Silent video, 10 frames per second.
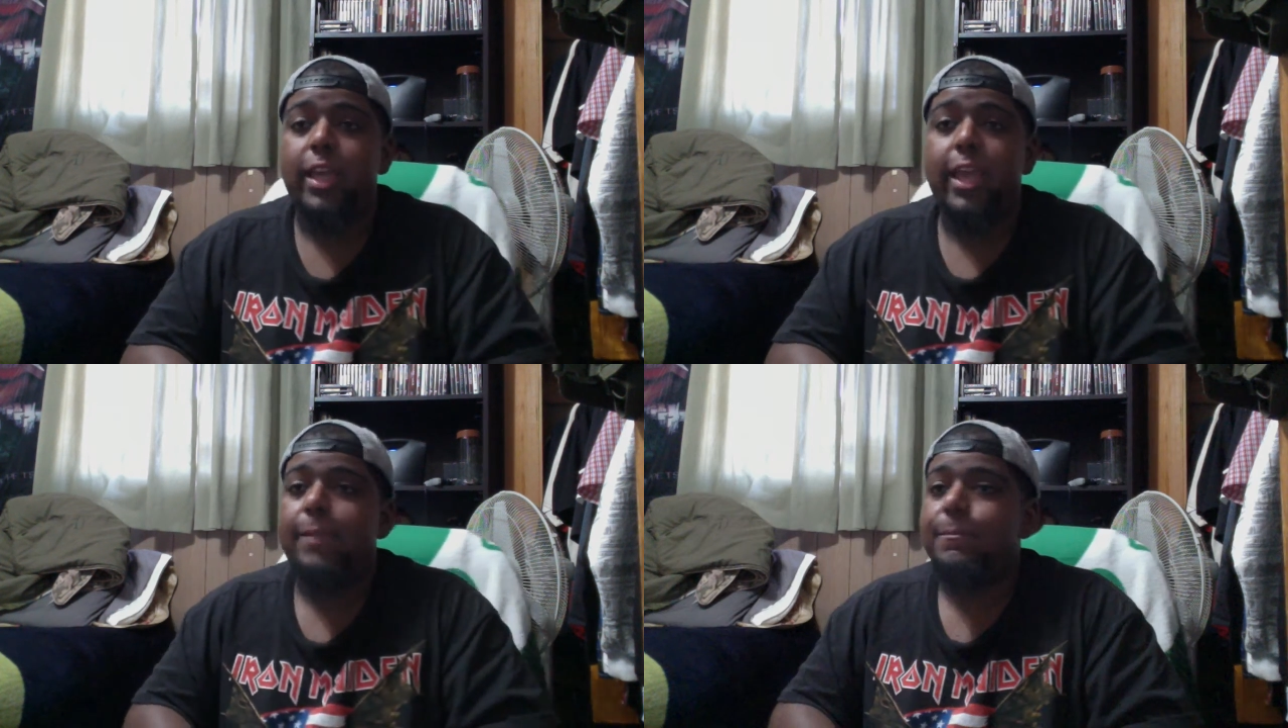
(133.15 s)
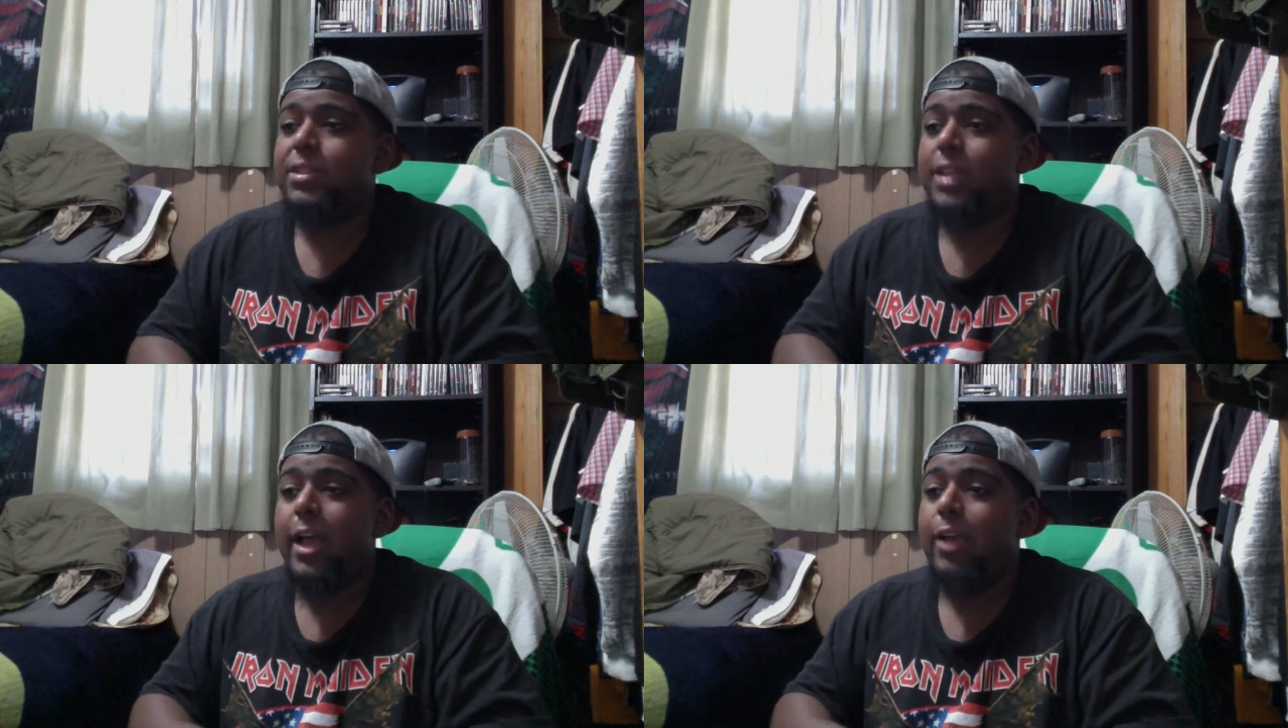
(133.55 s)

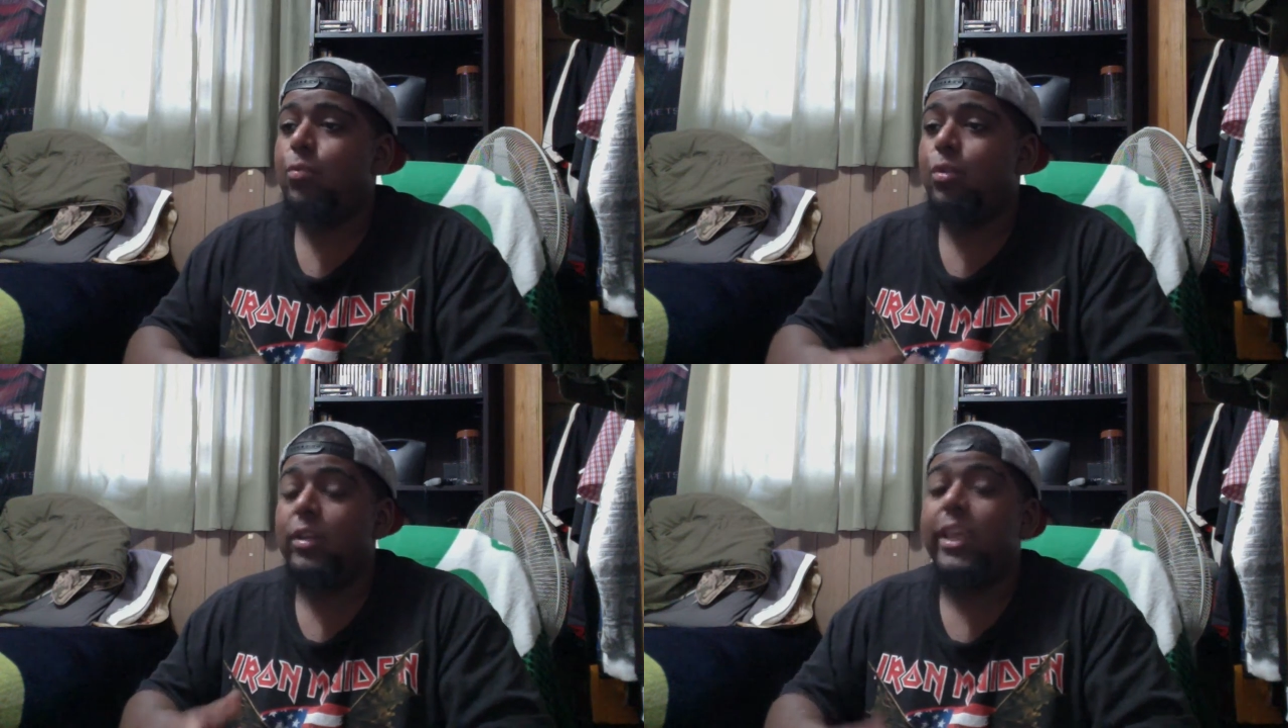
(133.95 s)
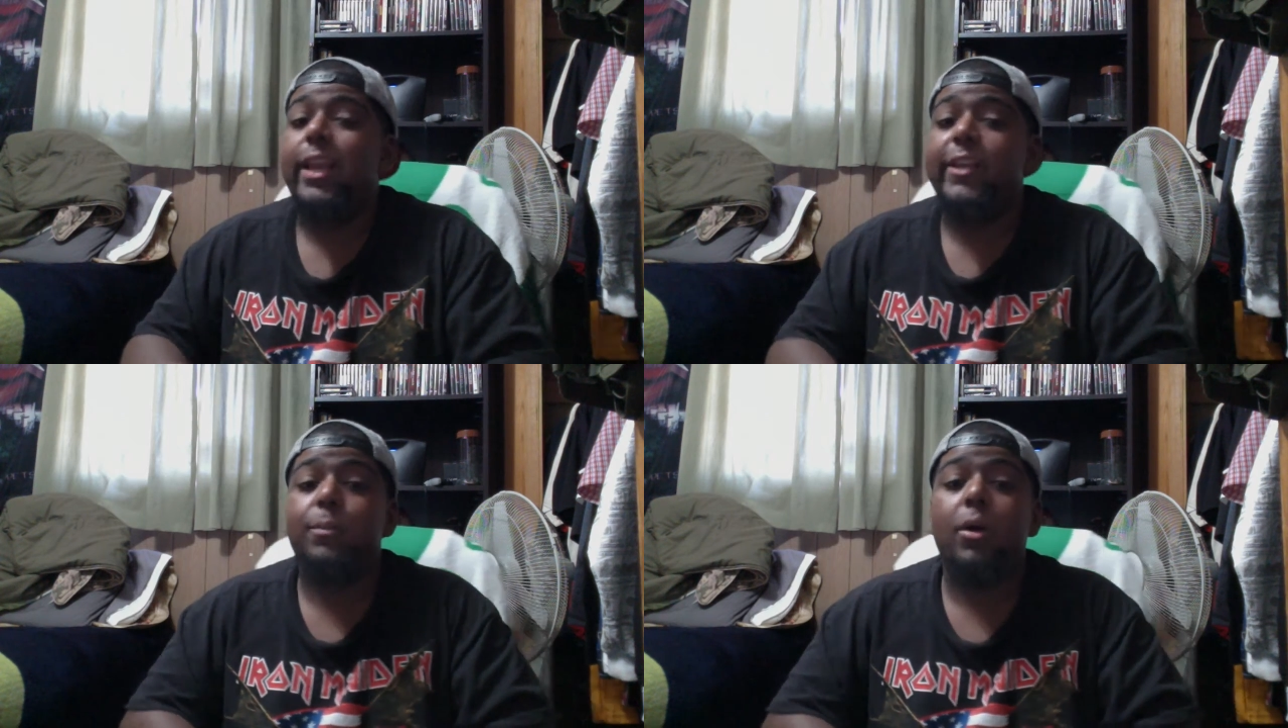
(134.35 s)
games, I will get
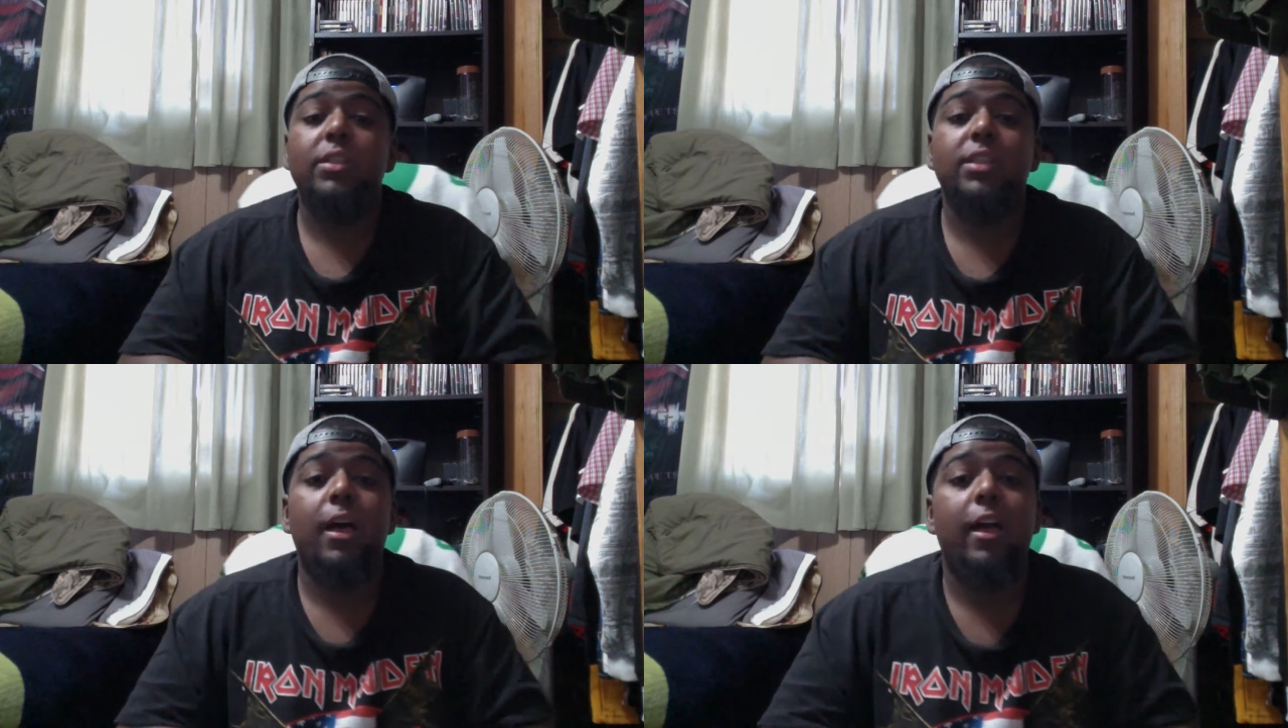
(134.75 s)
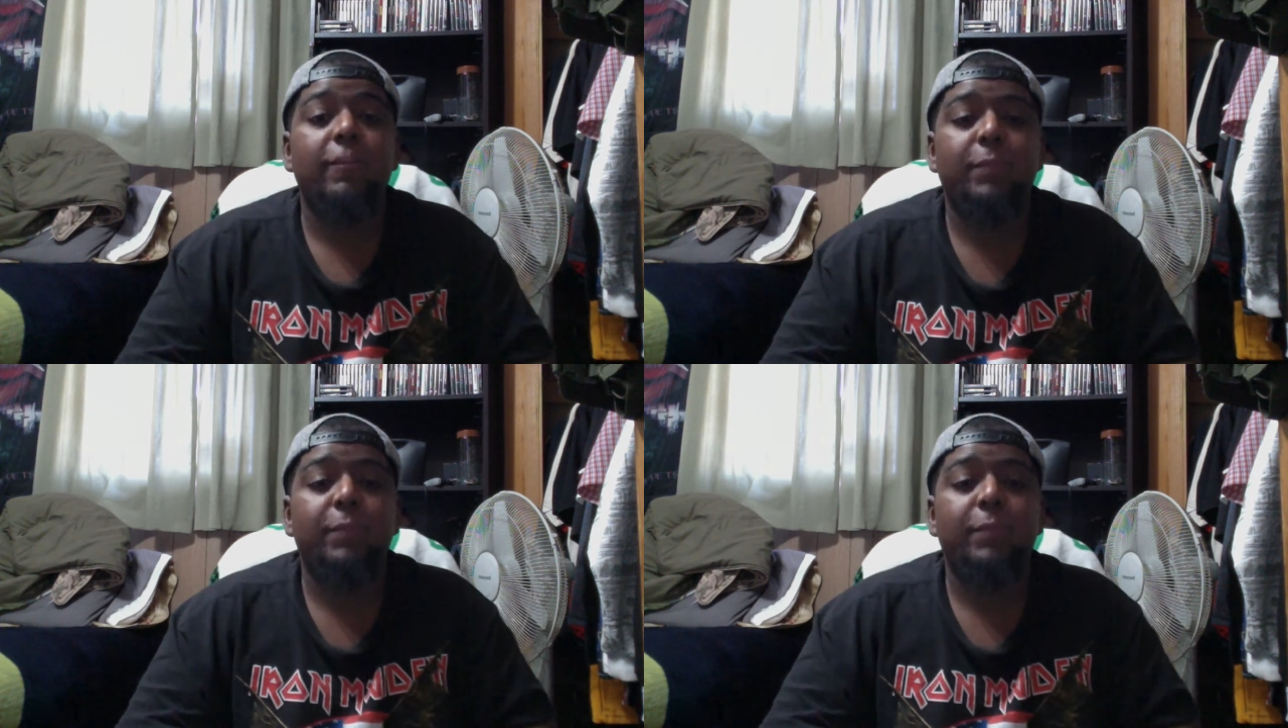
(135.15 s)
Xbox Live.